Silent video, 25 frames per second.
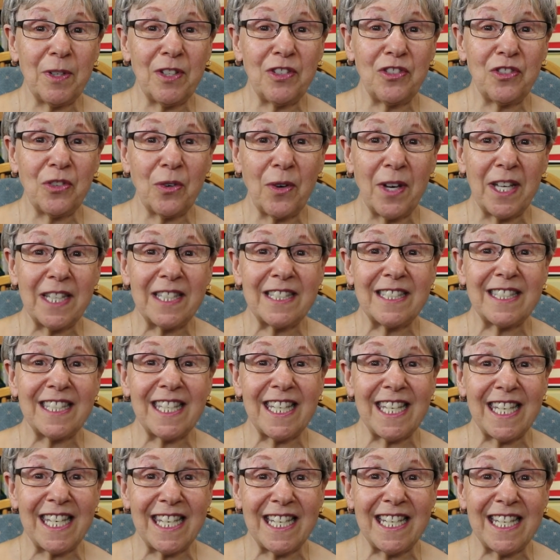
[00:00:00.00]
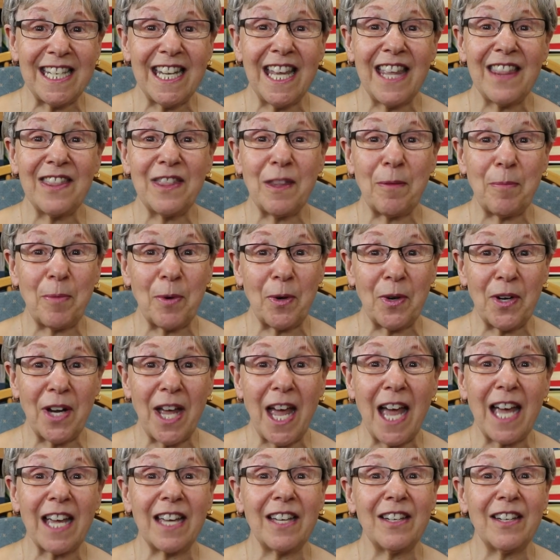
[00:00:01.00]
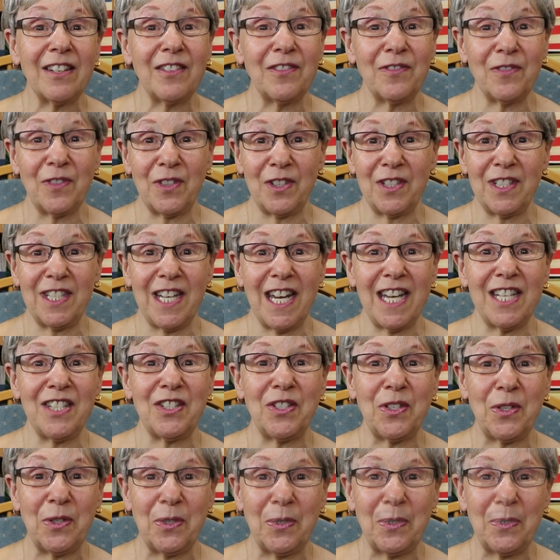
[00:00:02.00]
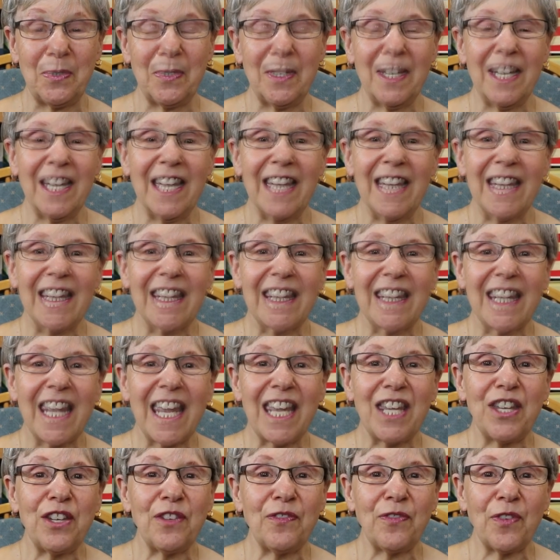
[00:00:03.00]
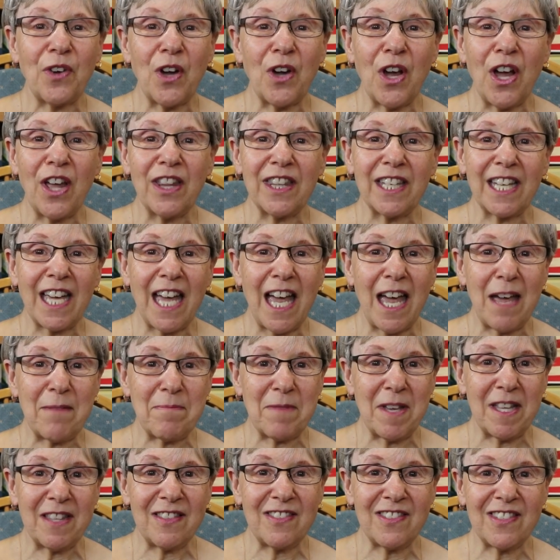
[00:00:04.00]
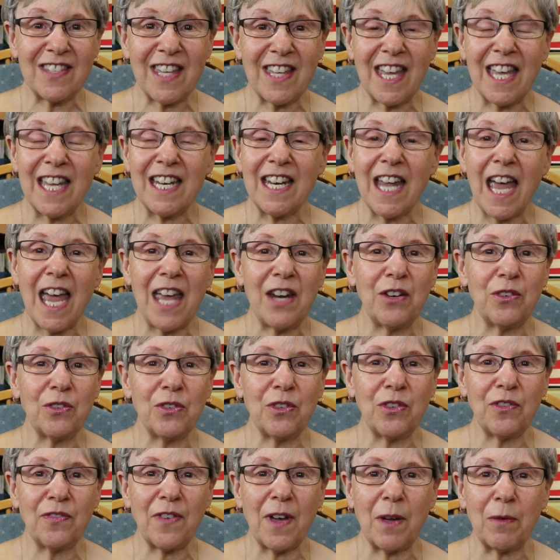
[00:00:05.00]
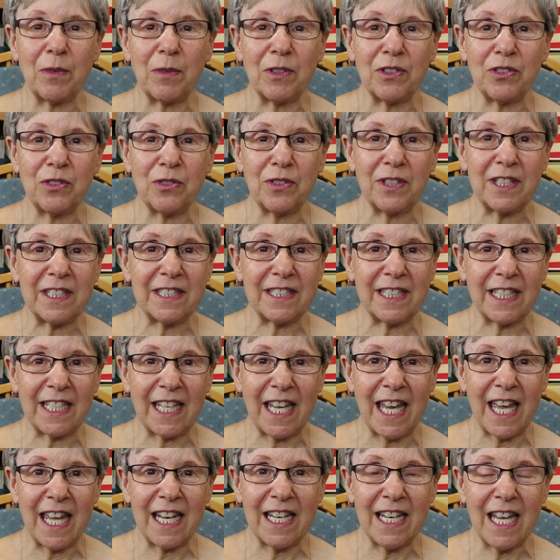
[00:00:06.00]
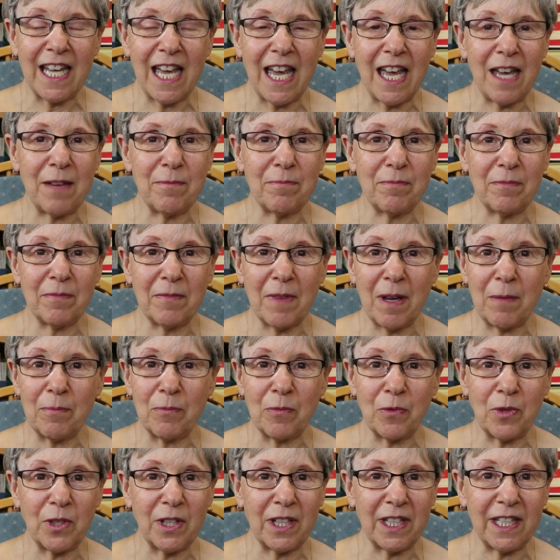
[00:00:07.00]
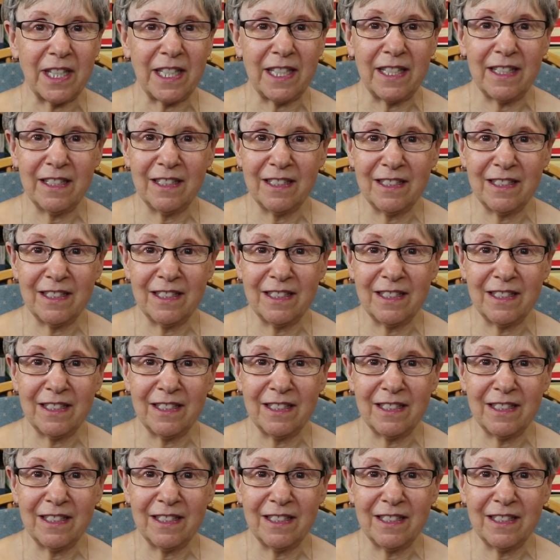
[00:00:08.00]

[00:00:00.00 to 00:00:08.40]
enjoyed seeing the burdock for day two. Thank you for all the comments, and I don't know if I will do this again. I'm, I'm really